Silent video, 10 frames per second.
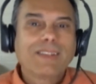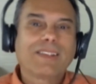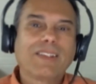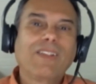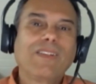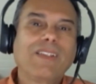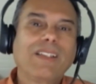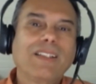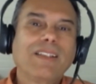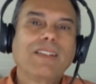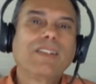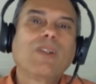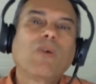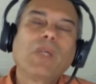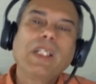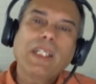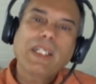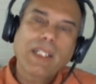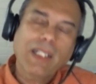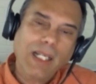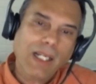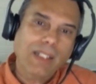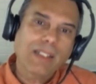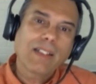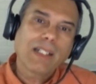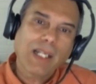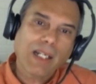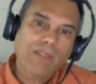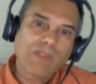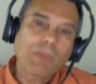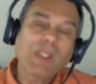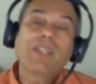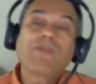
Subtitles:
So, we cannot have that.